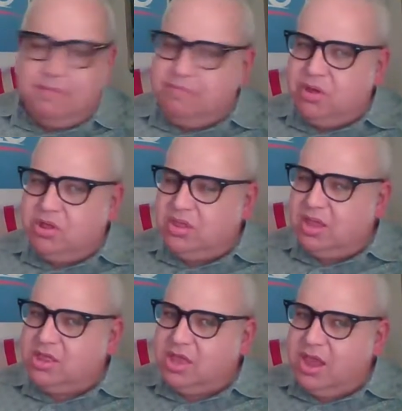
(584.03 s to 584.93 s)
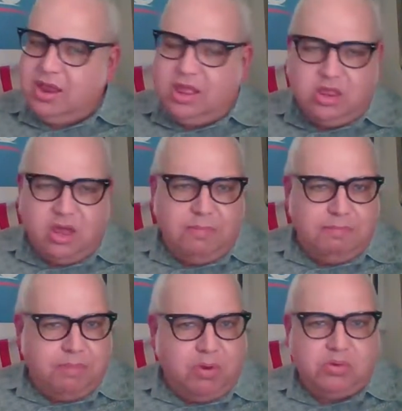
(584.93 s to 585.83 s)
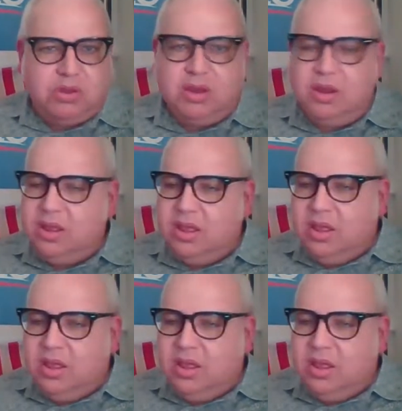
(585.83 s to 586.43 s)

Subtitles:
Bush, Dick Cheney, John Bolton.